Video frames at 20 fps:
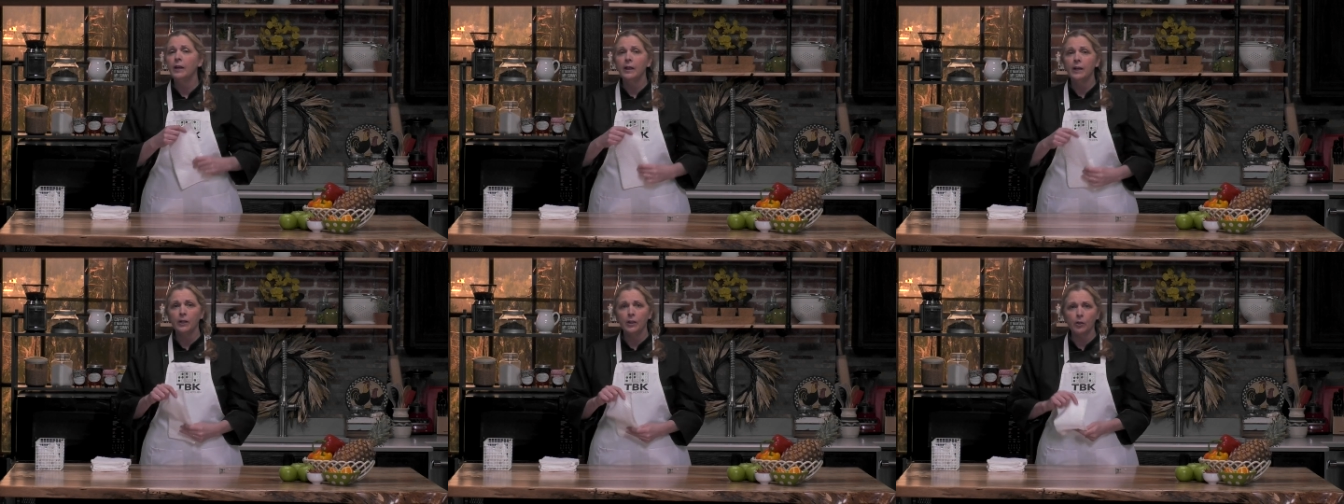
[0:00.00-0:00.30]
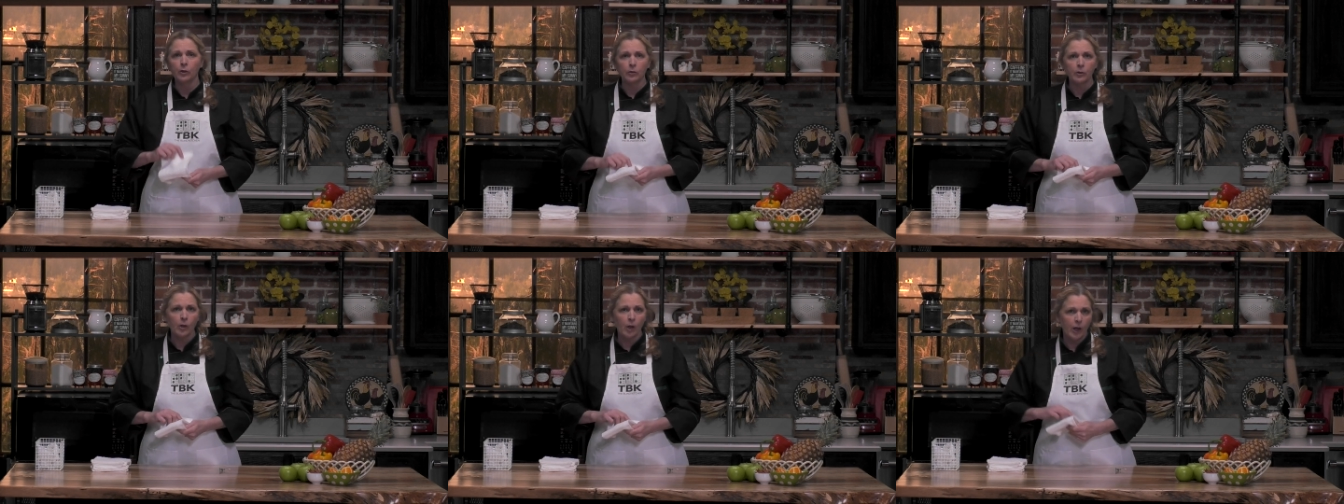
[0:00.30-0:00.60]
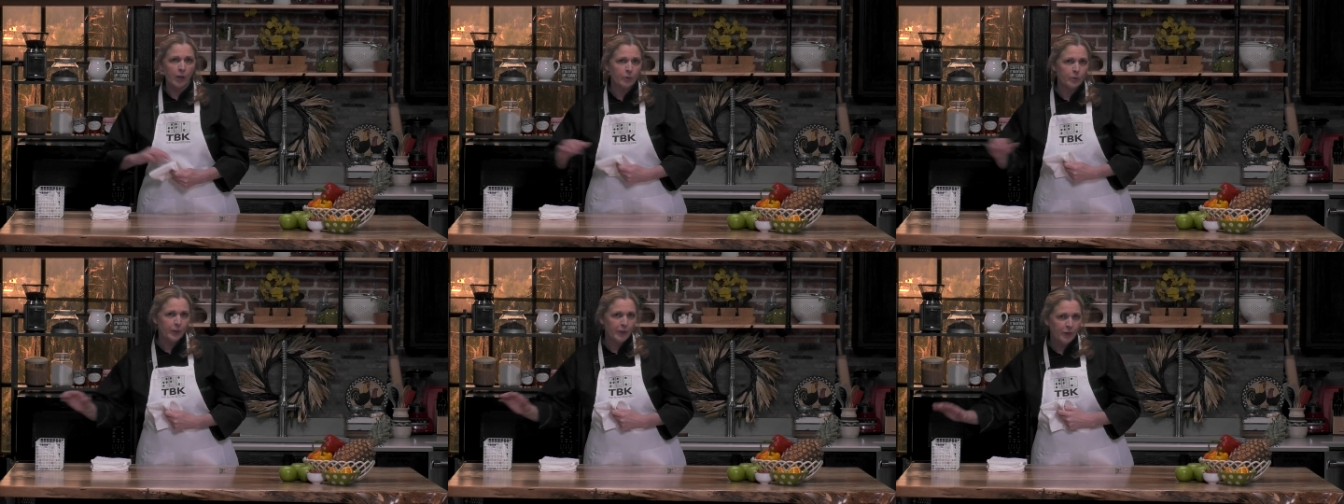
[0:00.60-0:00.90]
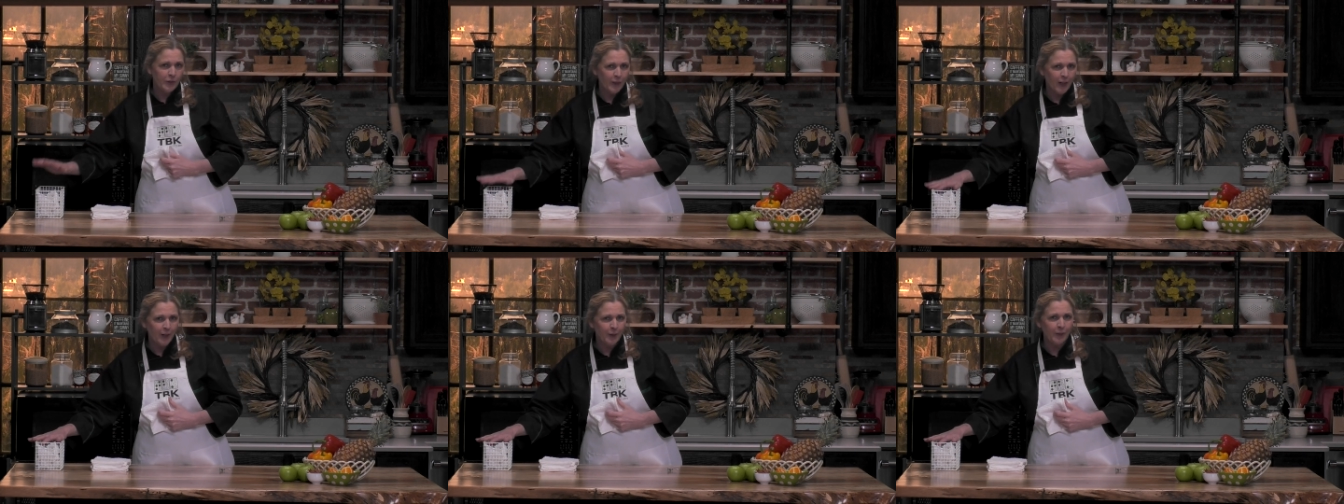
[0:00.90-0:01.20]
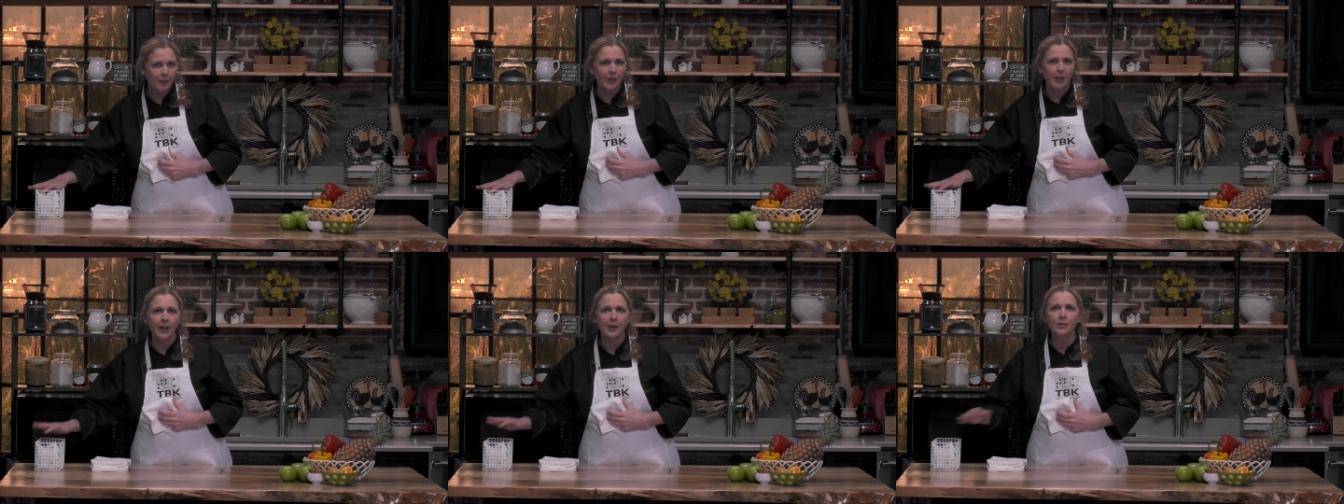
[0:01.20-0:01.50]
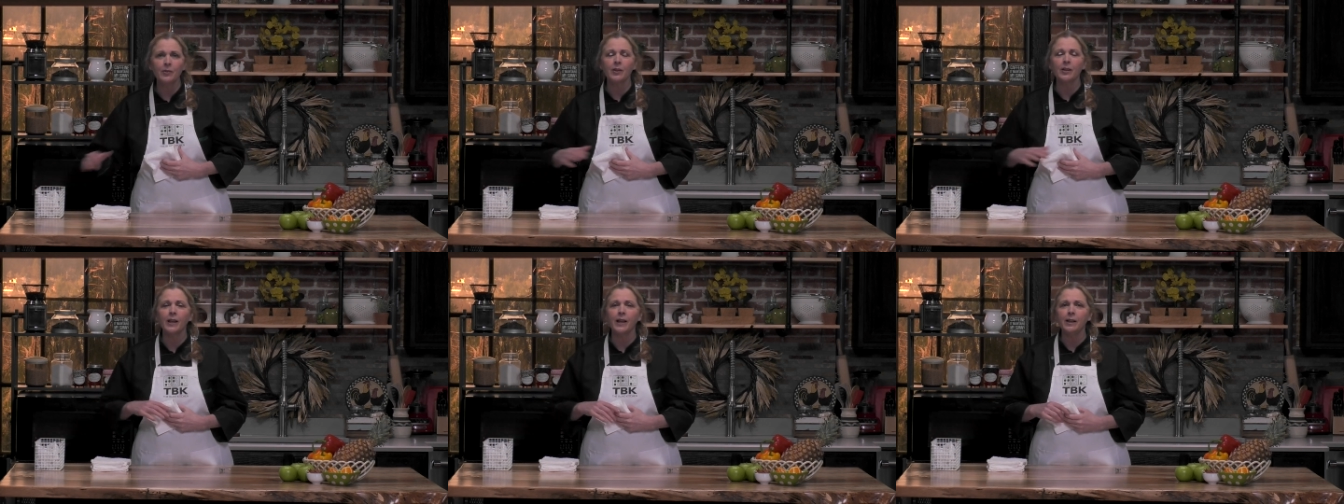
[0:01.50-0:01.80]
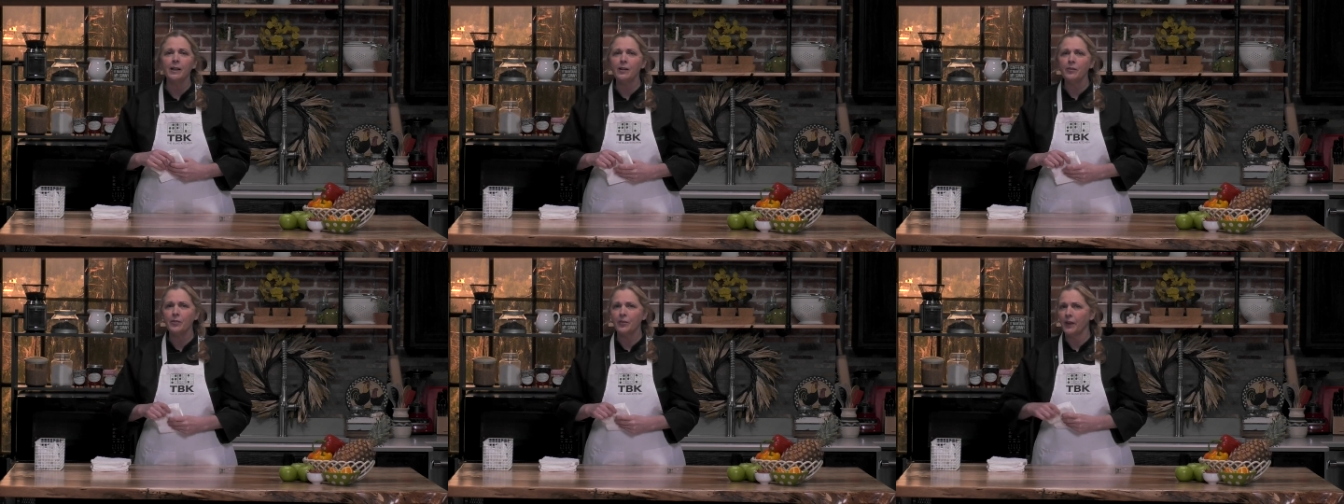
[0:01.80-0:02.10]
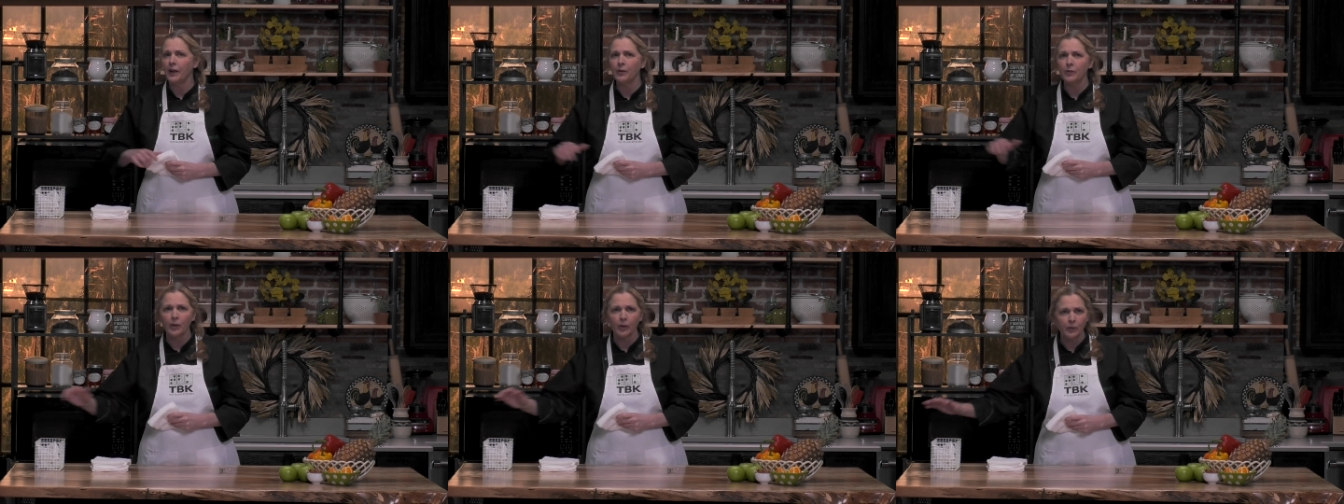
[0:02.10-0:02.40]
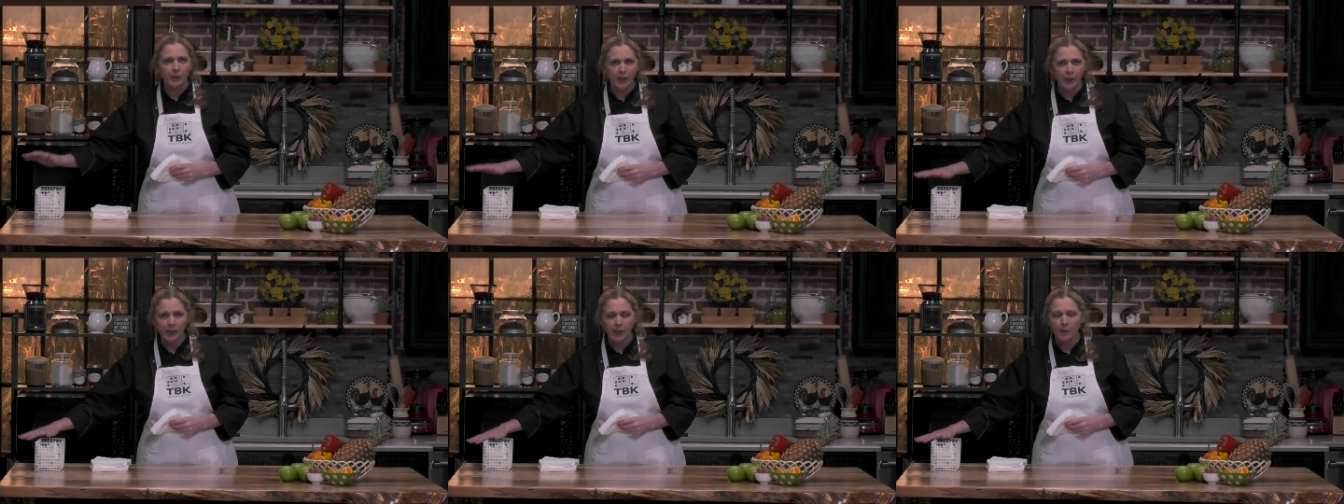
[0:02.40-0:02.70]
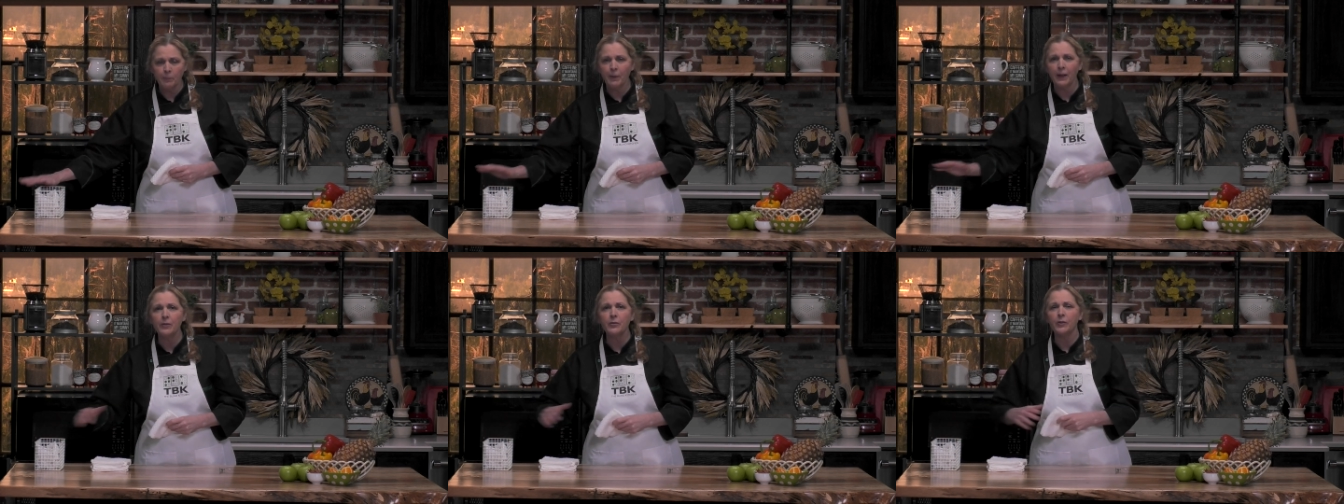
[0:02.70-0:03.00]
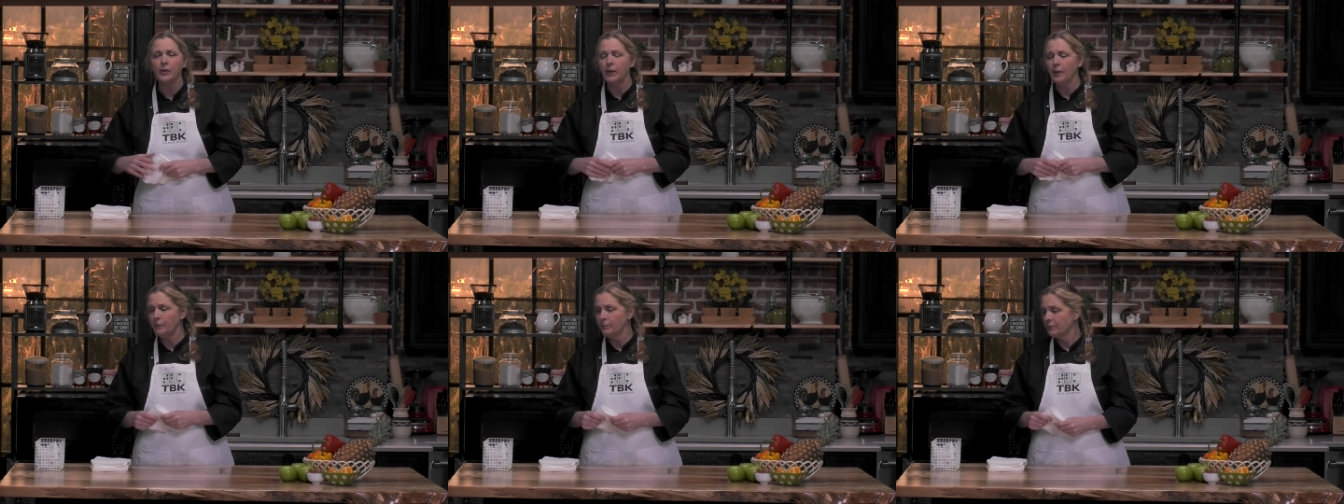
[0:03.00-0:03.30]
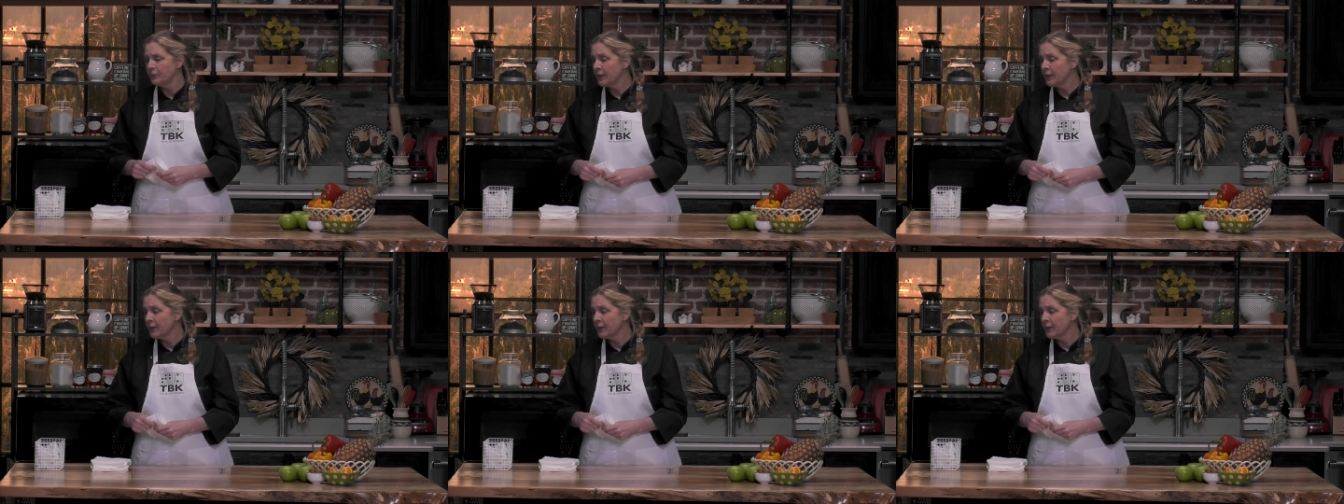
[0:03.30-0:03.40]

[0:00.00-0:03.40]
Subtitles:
Your laundry's nice and isolated. Things aren't getting messy.